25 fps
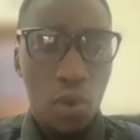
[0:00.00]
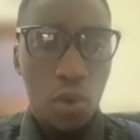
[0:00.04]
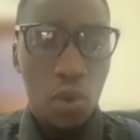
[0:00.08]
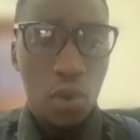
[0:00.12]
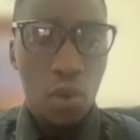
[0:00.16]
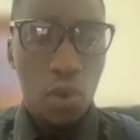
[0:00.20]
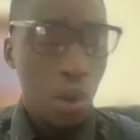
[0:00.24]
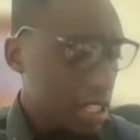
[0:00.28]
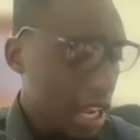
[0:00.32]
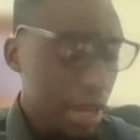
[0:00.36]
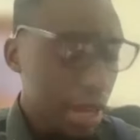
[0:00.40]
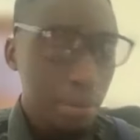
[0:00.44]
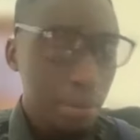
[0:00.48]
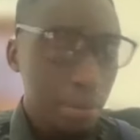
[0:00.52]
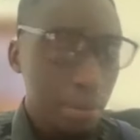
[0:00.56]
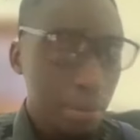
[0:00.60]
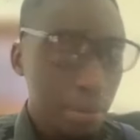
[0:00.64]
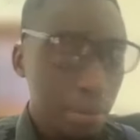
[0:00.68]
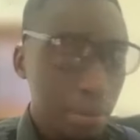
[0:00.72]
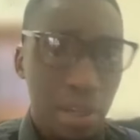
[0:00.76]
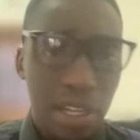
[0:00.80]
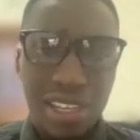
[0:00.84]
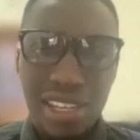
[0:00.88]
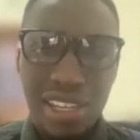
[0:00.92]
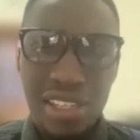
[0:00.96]
For our
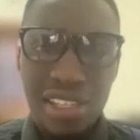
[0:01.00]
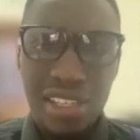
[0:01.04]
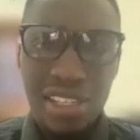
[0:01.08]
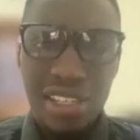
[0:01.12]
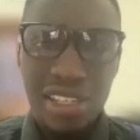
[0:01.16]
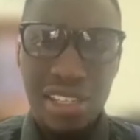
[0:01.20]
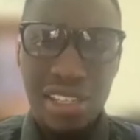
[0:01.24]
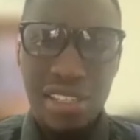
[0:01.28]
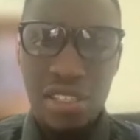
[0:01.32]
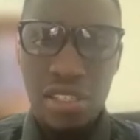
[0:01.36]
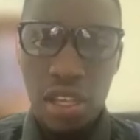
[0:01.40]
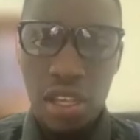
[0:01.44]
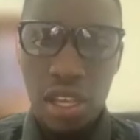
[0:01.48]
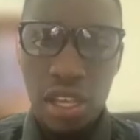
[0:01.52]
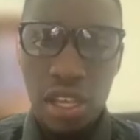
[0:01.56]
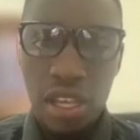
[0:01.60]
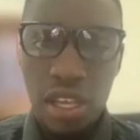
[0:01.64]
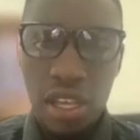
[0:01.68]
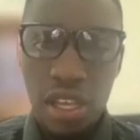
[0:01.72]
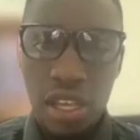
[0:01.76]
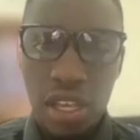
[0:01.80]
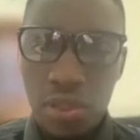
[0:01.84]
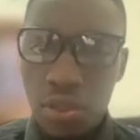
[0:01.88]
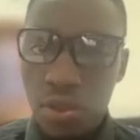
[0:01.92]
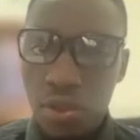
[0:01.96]
timer, it is
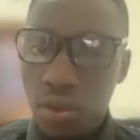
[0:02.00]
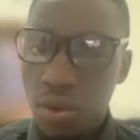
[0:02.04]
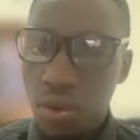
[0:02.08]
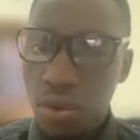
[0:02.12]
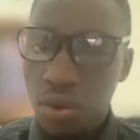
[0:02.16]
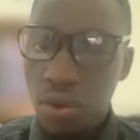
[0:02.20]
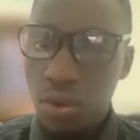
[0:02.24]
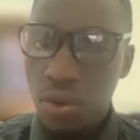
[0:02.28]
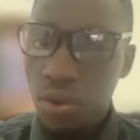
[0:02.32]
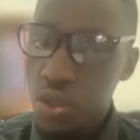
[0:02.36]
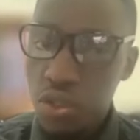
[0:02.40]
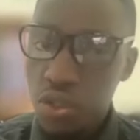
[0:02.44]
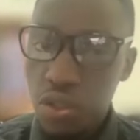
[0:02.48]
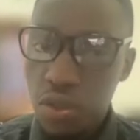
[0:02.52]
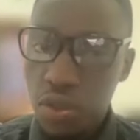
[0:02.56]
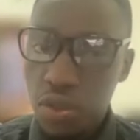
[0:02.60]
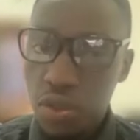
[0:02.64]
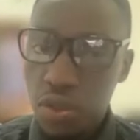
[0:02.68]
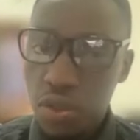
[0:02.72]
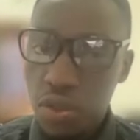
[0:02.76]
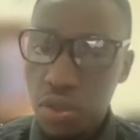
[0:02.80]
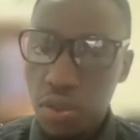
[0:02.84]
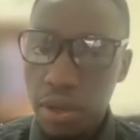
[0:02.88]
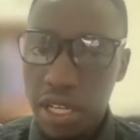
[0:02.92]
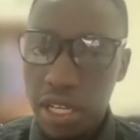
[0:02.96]
a
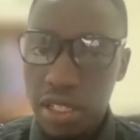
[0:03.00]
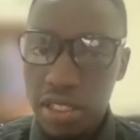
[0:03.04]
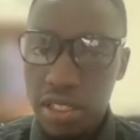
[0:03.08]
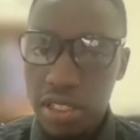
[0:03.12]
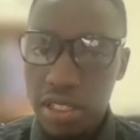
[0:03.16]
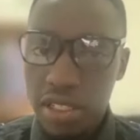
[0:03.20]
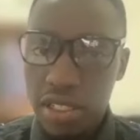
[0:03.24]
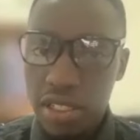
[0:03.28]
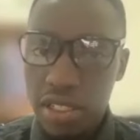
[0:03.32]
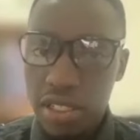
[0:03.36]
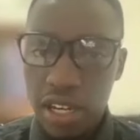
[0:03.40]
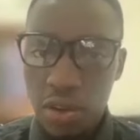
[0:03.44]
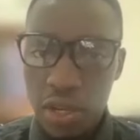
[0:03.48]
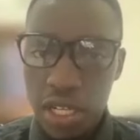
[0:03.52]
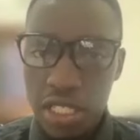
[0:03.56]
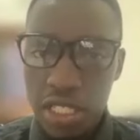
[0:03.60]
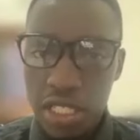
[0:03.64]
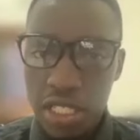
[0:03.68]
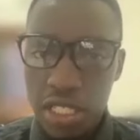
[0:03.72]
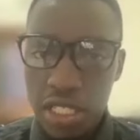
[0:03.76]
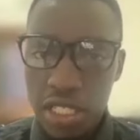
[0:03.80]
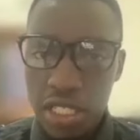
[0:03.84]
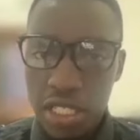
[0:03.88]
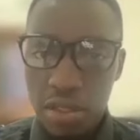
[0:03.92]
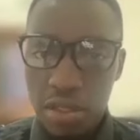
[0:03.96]
2 to 3 minute
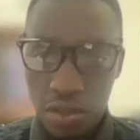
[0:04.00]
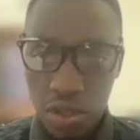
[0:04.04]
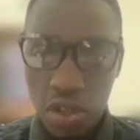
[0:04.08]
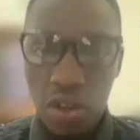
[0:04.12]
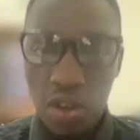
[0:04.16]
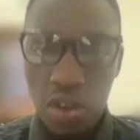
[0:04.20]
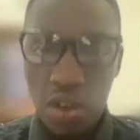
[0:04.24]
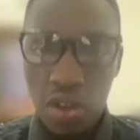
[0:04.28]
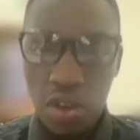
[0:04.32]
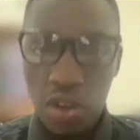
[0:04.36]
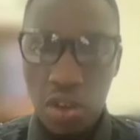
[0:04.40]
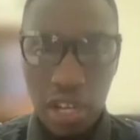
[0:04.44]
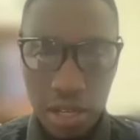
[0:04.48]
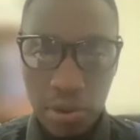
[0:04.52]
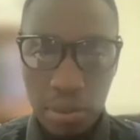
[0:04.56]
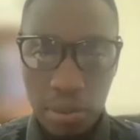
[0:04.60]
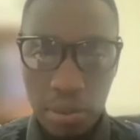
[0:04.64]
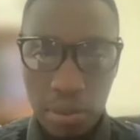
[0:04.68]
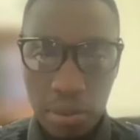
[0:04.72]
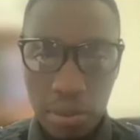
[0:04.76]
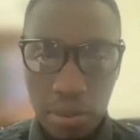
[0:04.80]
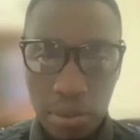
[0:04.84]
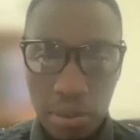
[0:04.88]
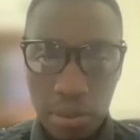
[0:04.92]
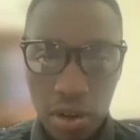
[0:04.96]
evaluation. Do correct
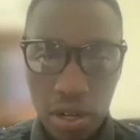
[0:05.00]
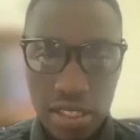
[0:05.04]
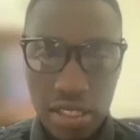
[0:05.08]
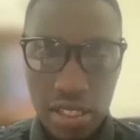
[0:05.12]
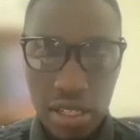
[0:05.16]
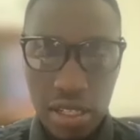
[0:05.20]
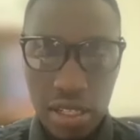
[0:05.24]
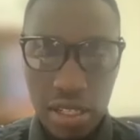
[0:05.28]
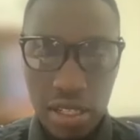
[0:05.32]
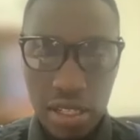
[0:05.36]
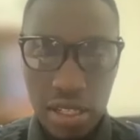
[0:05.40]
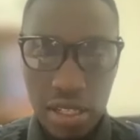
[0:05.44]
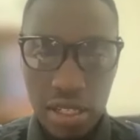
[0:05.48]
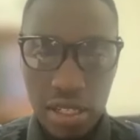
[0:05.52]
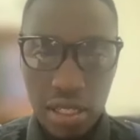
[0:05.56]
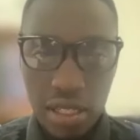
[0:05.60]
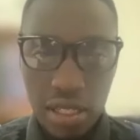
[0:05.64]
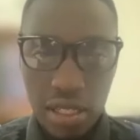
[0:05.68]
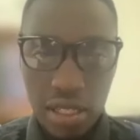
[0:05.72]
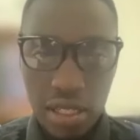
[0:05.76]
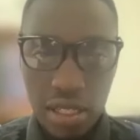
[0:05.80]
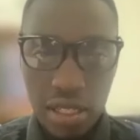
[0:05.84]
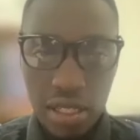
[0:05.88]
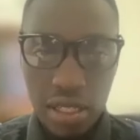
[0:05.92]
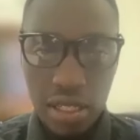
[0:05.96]
me if I'm wrong. Yes,
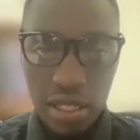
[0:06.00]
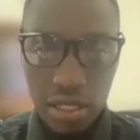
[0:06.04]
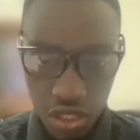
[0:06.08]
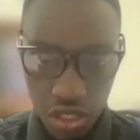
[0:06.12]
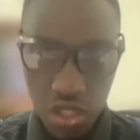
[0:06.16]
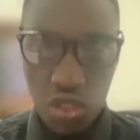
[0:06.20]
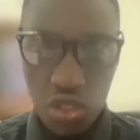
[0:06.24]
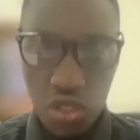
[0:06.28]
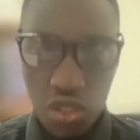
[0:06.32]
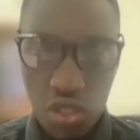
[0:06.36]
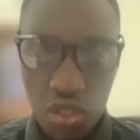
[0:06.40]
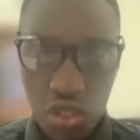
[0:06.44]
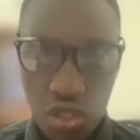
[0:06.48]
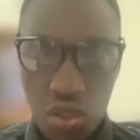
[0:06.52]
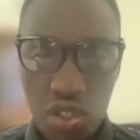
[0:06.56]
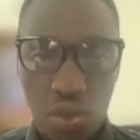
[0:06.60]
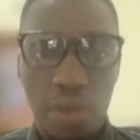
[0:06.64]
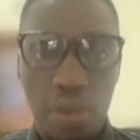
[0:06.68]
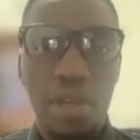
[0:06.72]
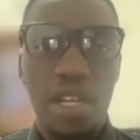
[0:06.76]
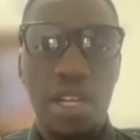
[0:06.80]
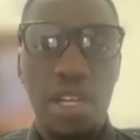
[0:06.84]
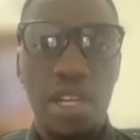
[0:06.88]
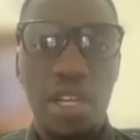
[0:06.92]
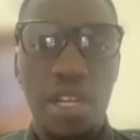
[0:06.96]
it's 2
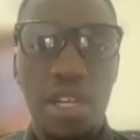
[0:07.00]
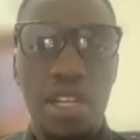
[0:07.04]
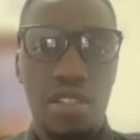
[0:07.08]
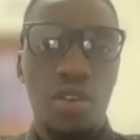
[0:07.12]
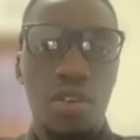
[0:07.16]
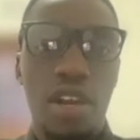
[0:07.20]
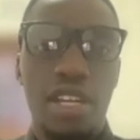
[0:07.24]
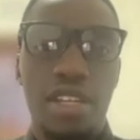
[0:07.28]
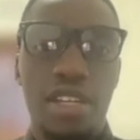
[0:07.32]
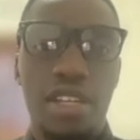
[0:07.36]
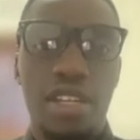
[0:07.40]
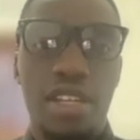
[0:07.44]
to 3 minutes.